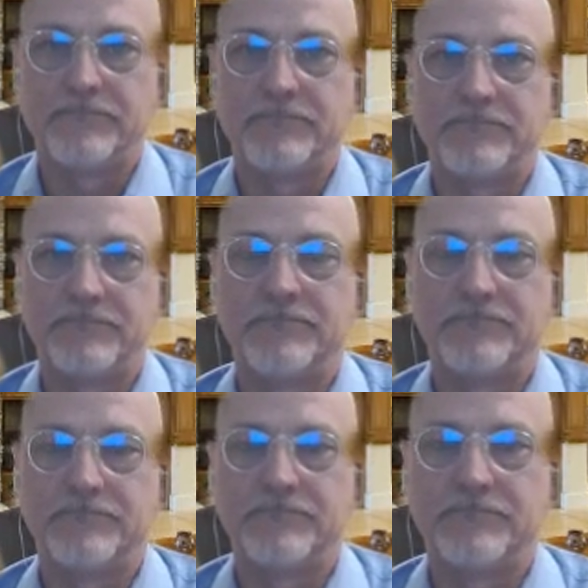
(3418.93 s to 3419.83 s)

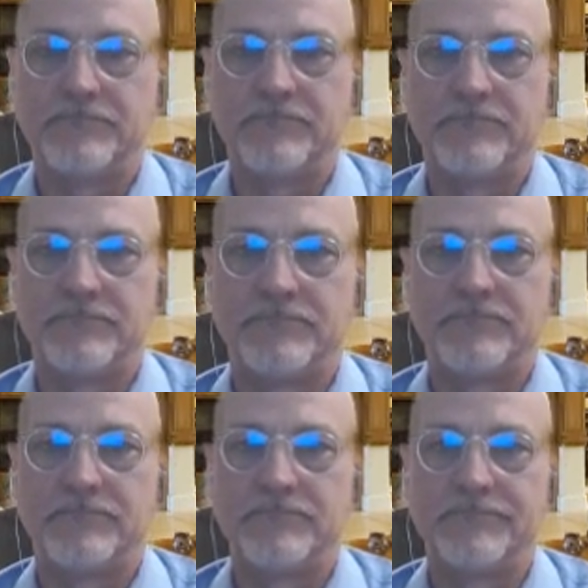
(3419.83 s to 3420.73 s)

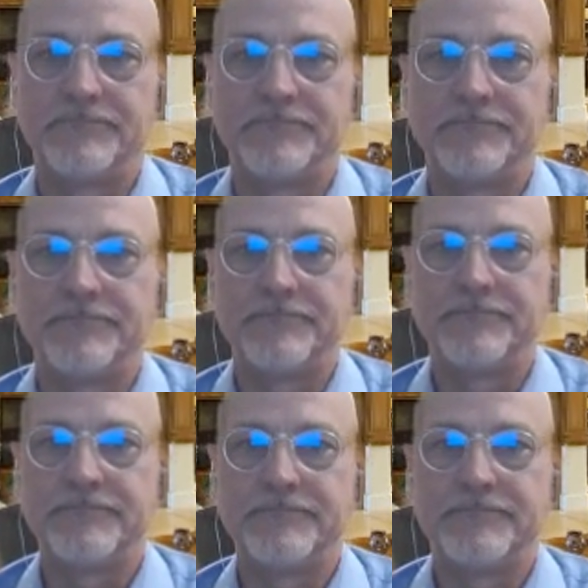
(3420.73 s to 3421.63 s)

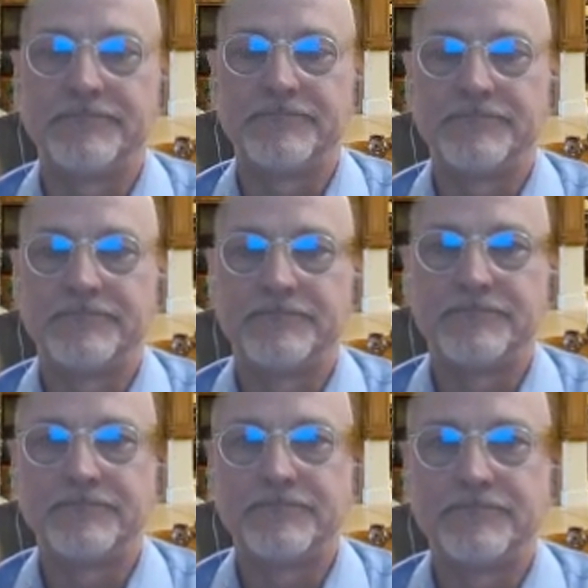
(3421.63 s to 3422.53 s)

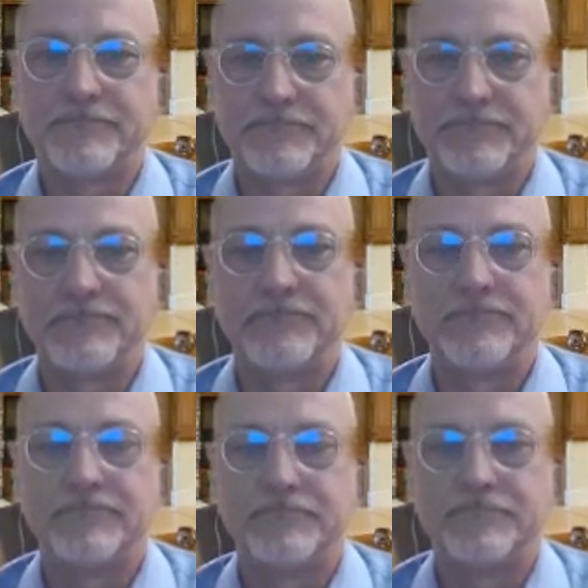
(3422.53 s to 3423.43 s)

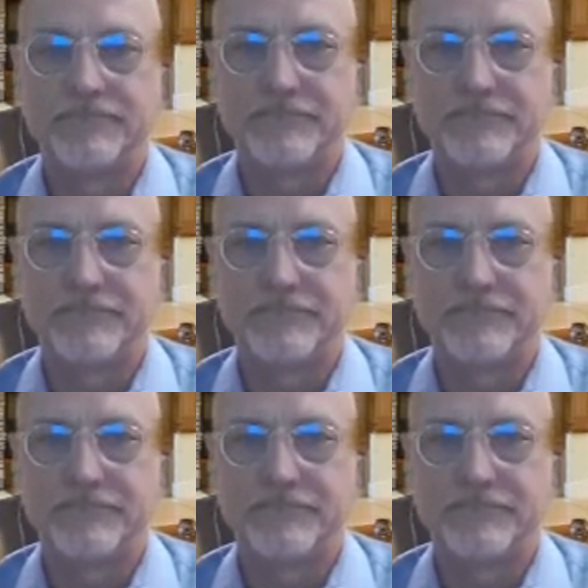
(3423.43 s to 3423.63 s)
(silent)